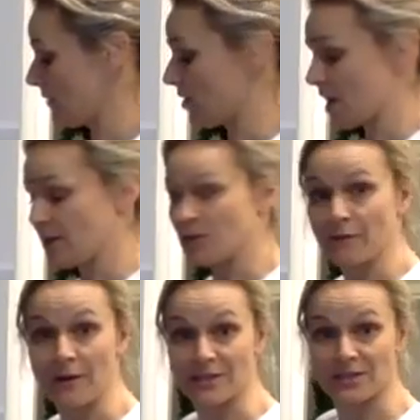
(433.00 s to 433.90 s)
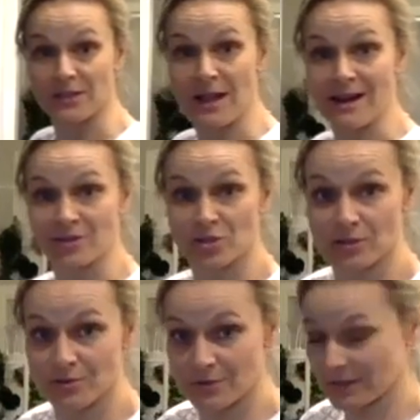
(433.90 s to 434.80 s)
you've got your fresh
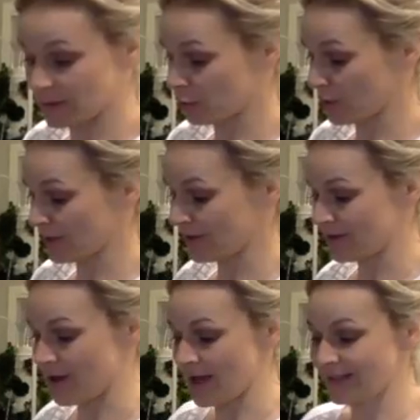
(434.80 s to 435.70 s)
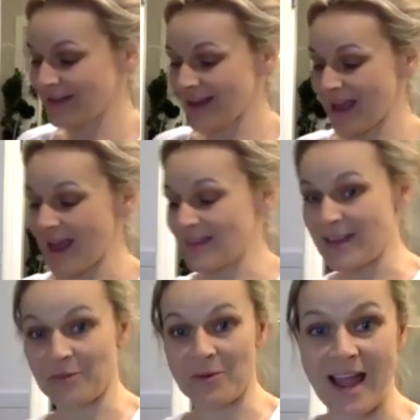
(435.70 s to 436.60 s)
cilantro, sprinkle it on, and
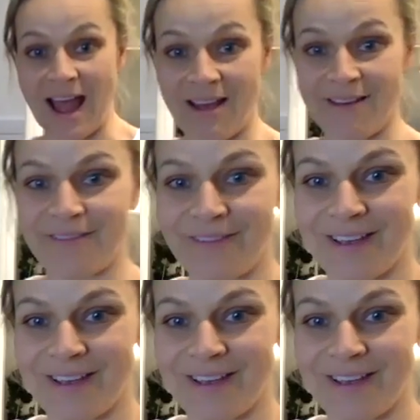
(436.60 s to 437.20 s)
then we have